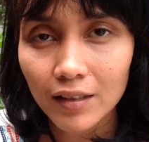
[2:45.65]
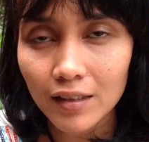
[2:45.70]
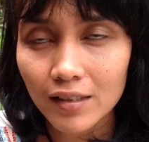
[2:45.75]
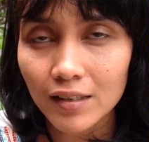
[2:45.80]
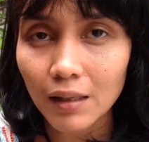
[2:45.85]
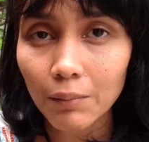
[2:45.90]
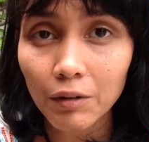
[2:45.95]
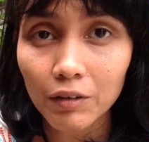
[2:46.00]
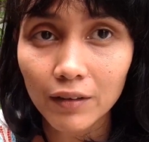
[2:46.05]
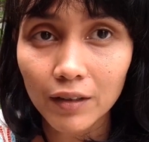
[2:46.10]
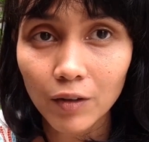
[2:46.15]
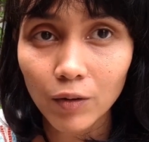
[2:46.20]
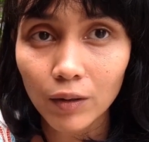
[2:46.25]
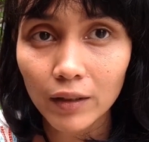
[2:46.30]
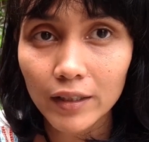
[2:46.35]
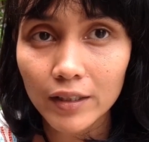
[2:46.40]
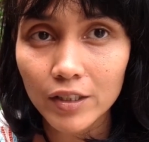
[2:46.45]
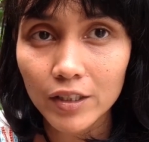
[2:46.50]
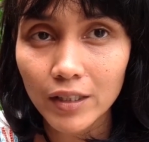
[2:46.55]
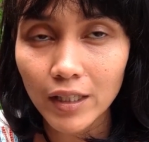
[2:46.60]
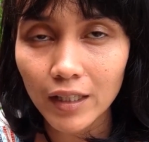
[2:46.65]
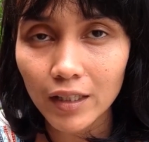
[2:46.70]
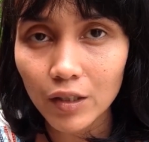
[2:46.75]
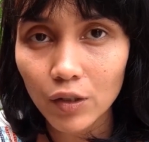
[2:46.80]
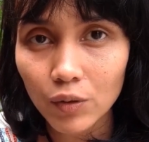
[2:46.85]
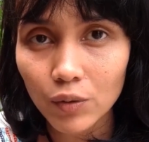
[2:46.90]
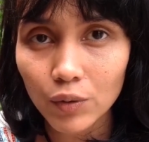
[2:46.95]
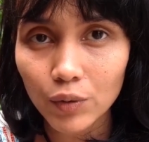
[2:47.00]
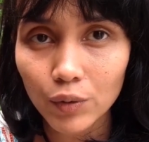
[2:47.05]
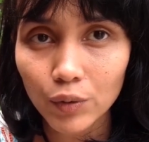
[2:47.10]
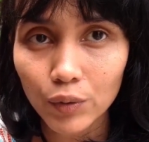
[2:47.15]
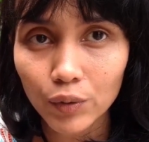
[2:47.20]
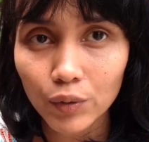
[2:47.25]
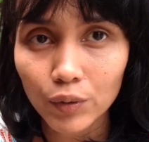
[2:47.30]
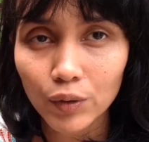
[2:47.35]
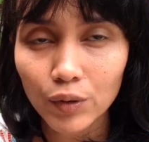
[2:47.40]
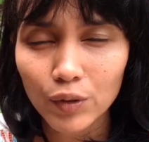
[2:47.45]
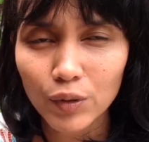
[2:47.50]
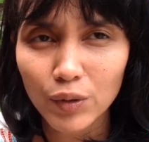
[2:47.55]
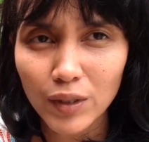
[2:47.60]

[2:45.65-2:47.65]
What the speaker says: some of the knowledge that you